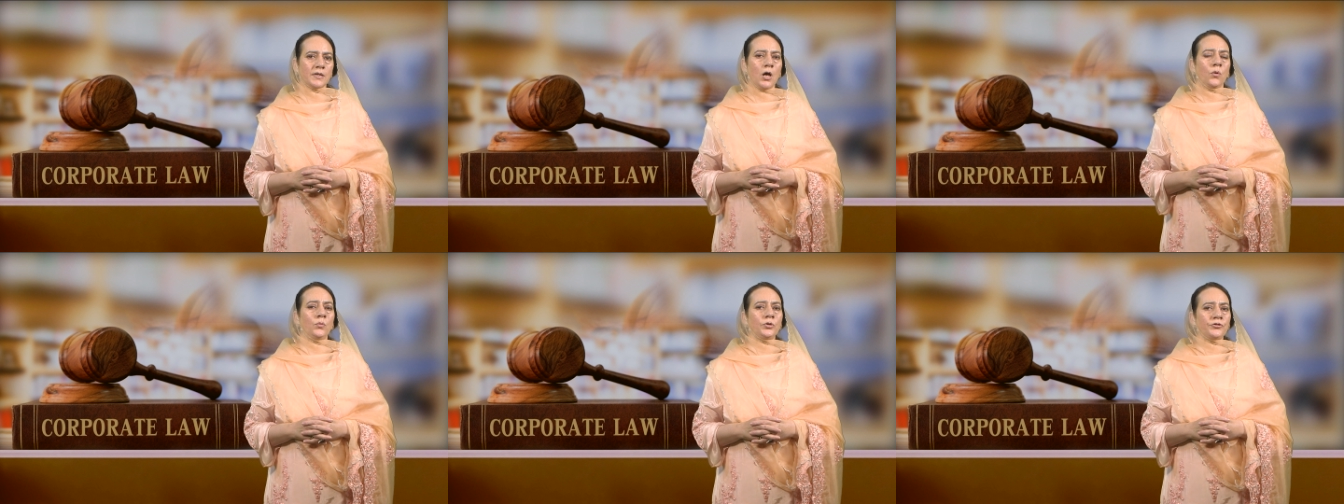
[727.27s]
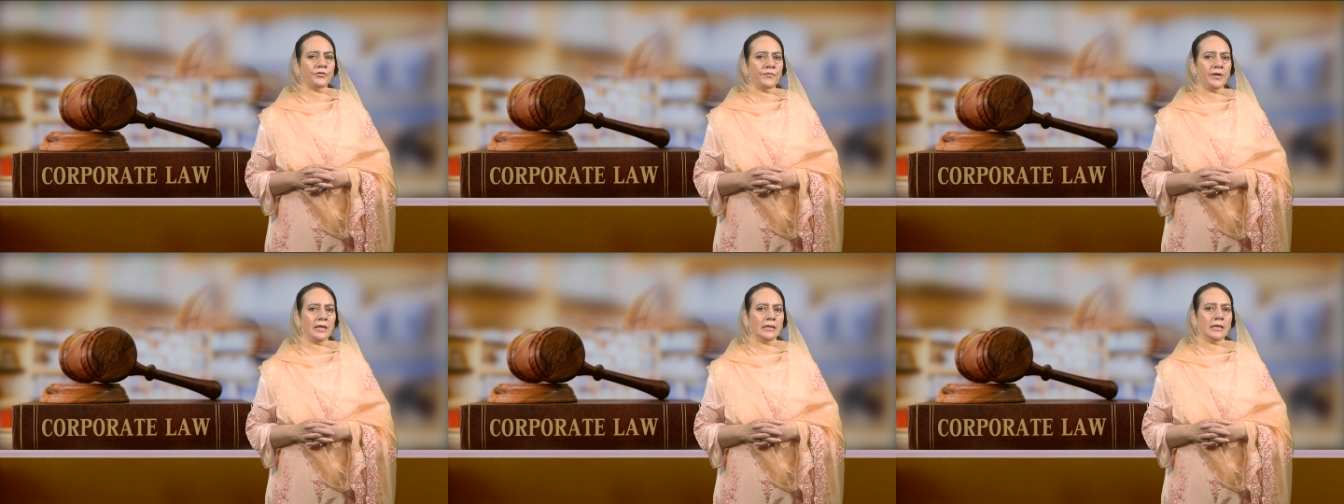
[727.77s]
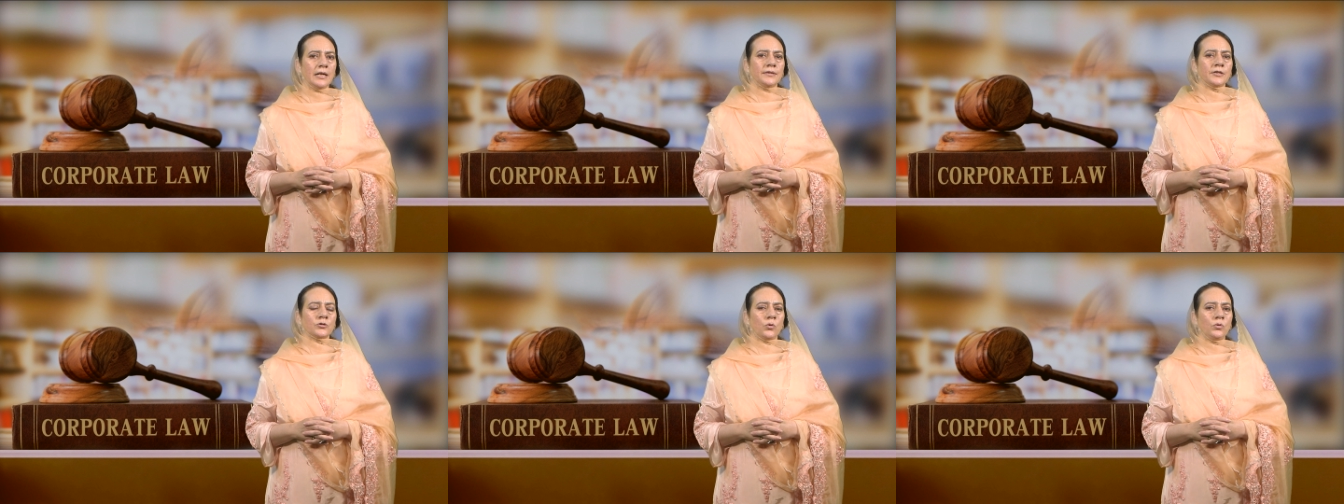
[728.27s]
would reveal that
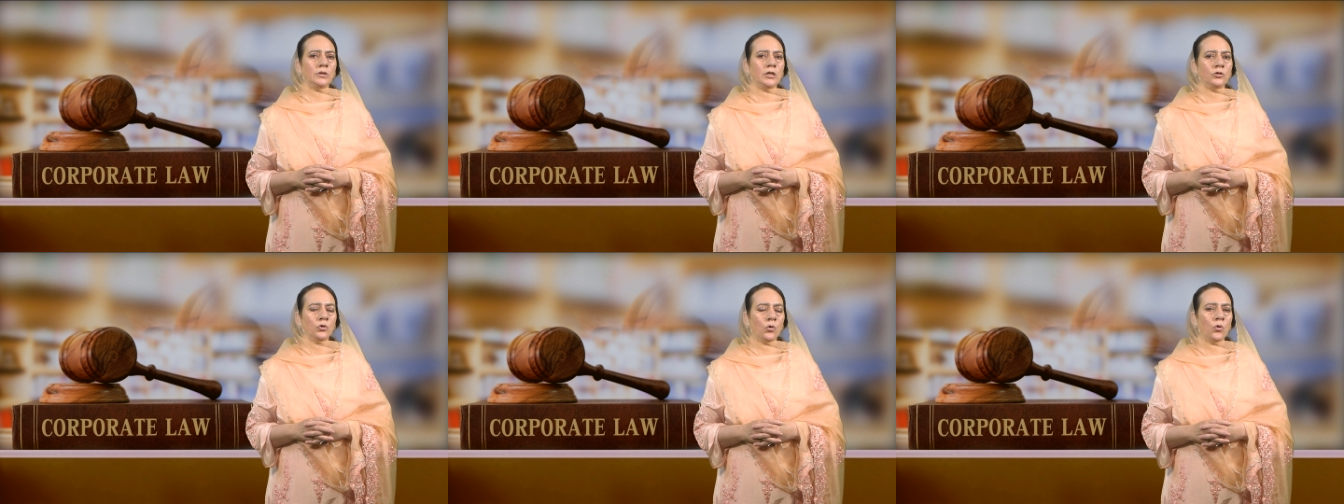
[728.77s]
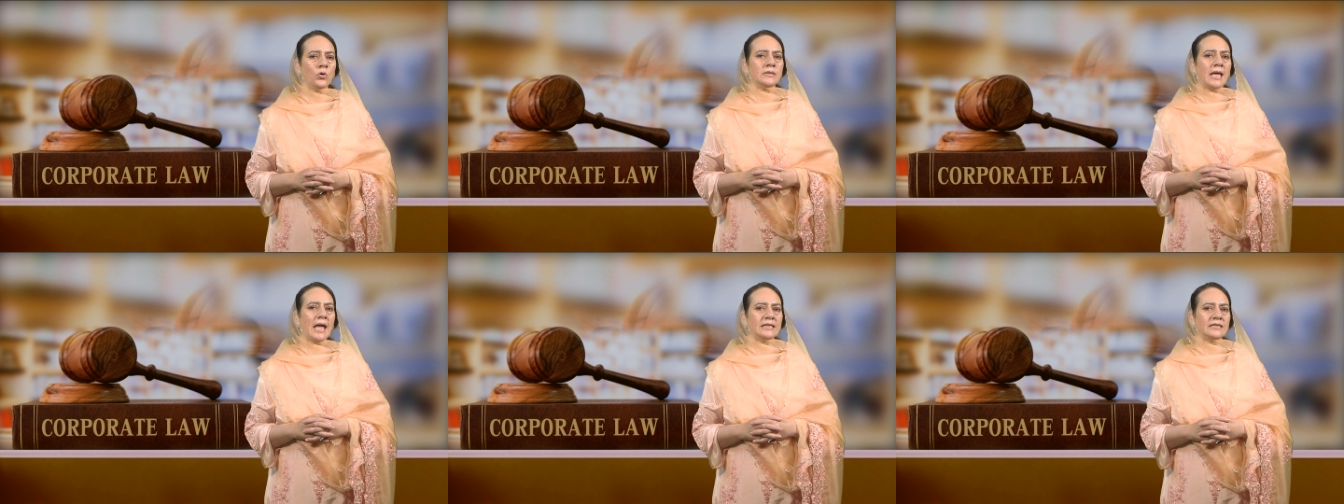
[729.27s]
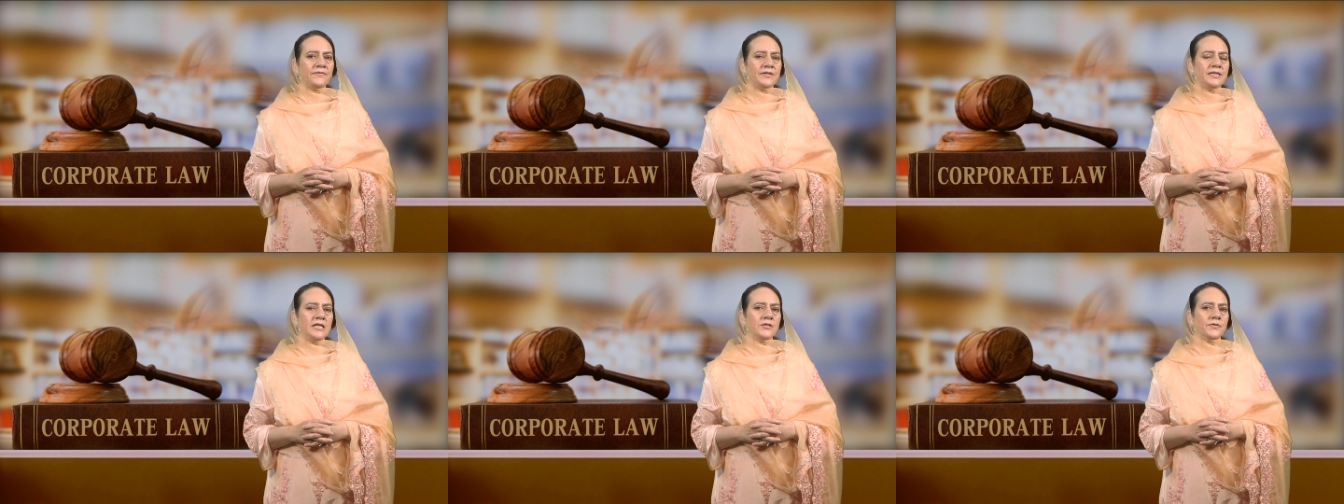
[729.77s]
only those
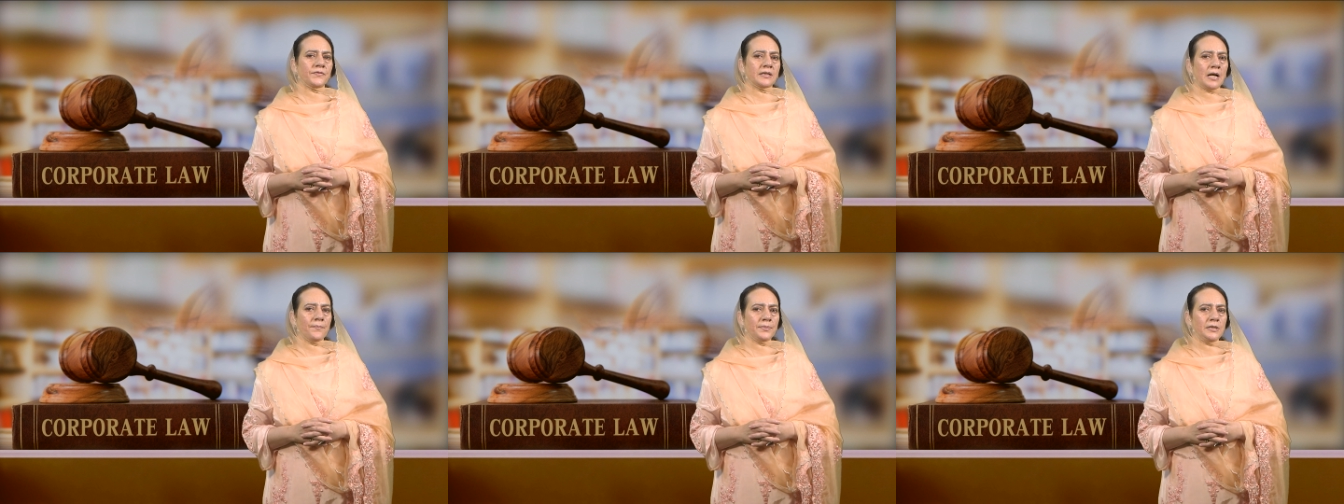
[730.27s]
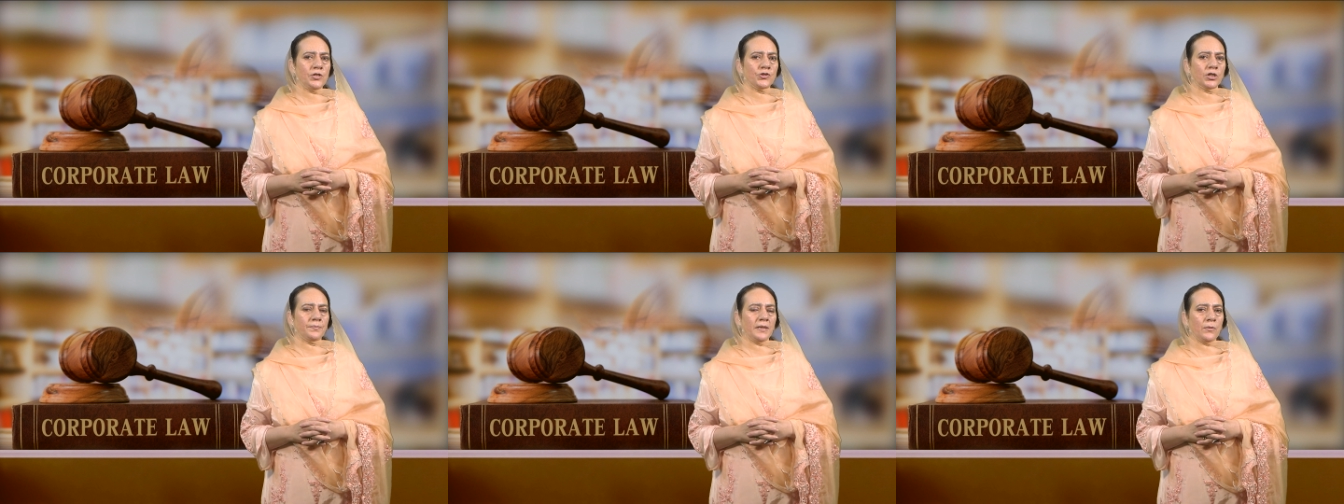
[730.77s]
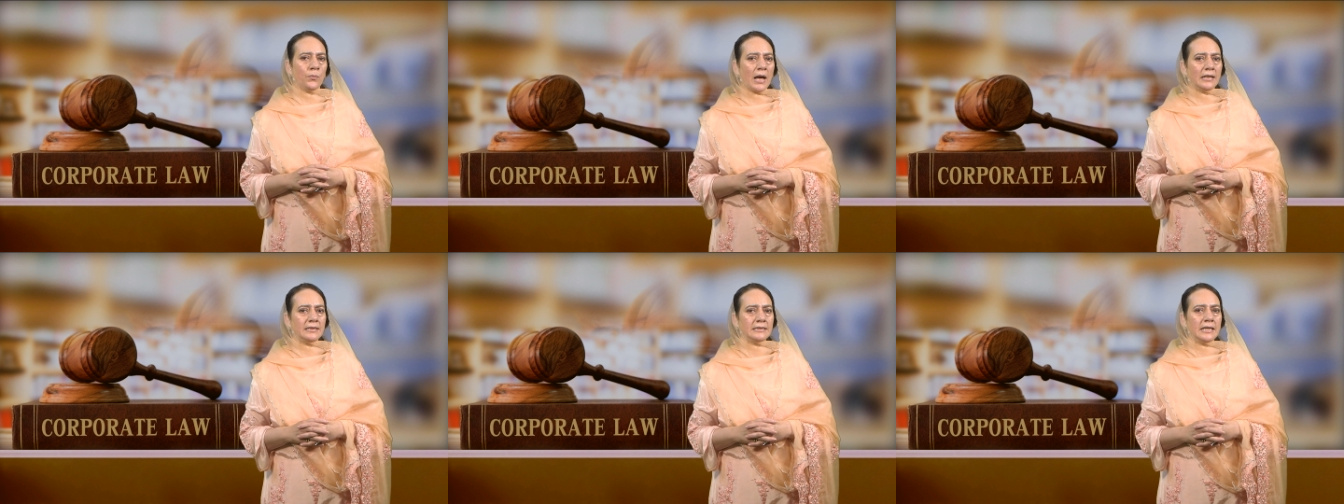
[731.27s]
activities of the company shall be
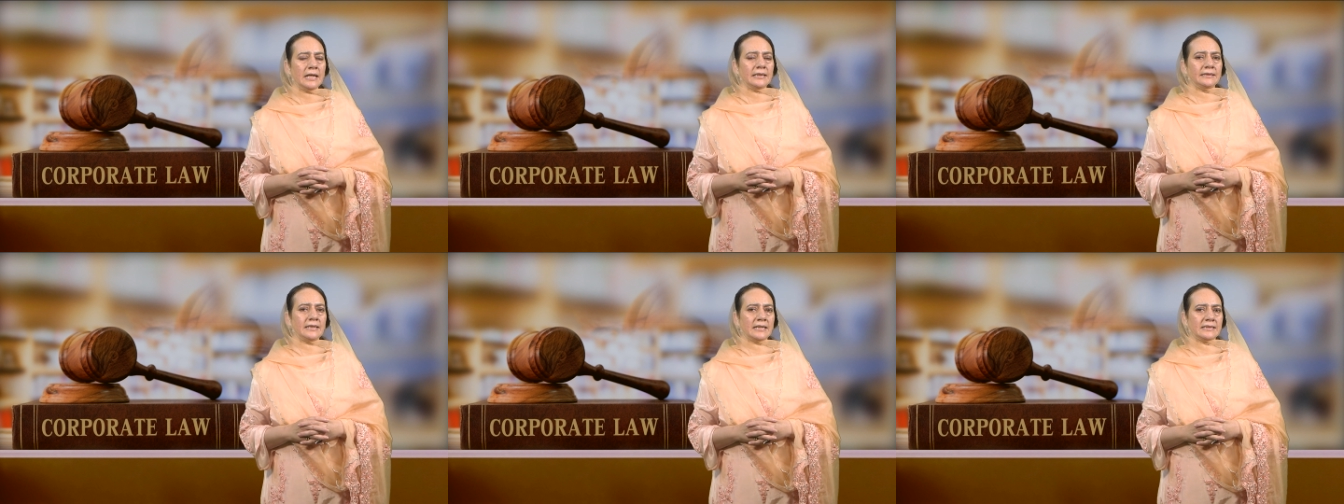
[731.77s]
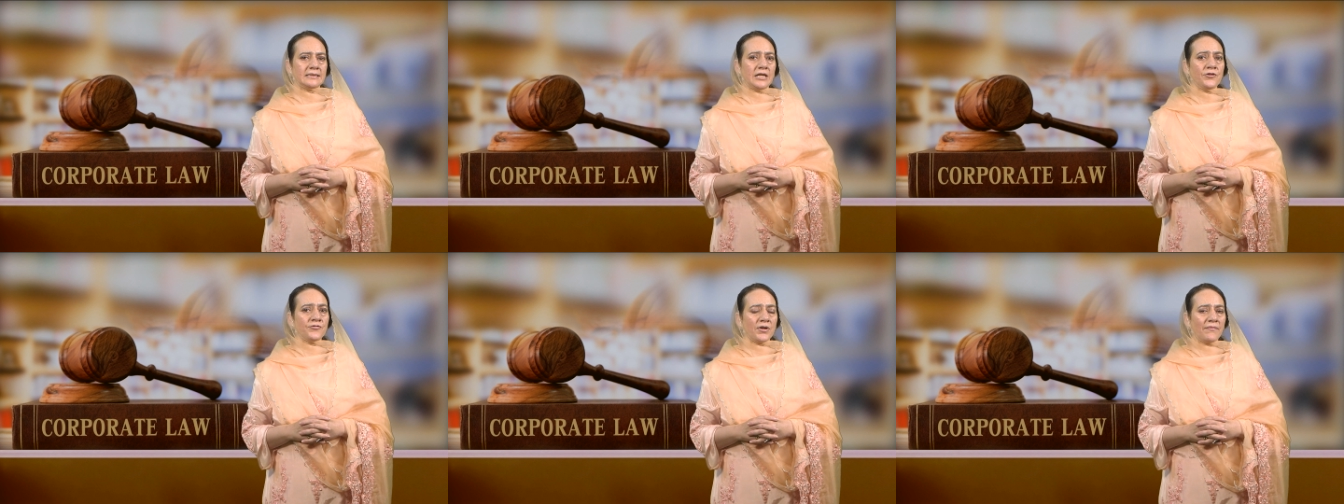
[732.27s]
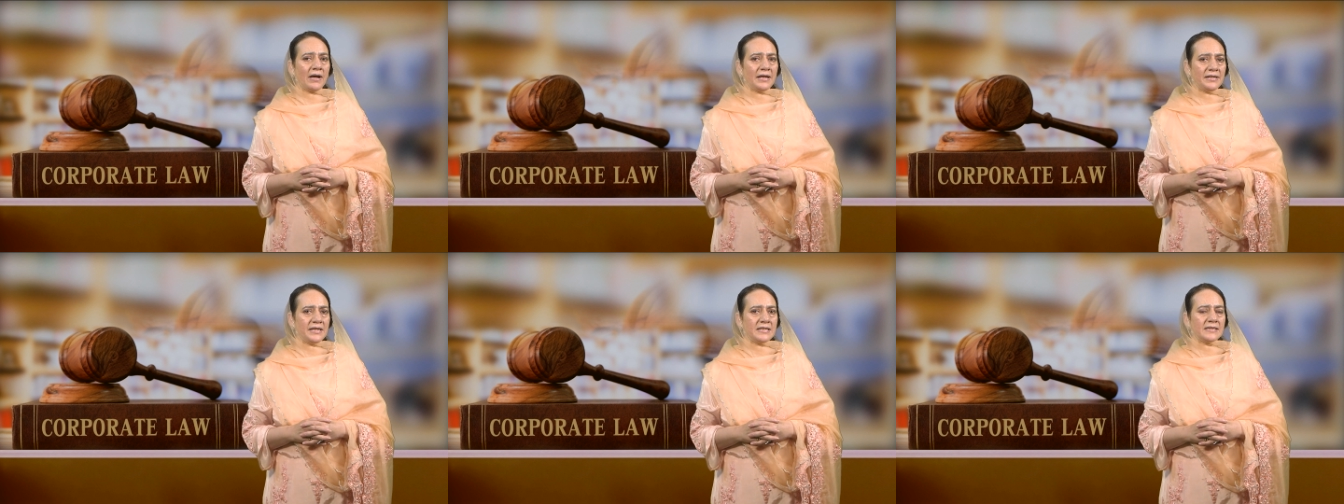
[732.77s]
valid, that is intra vires,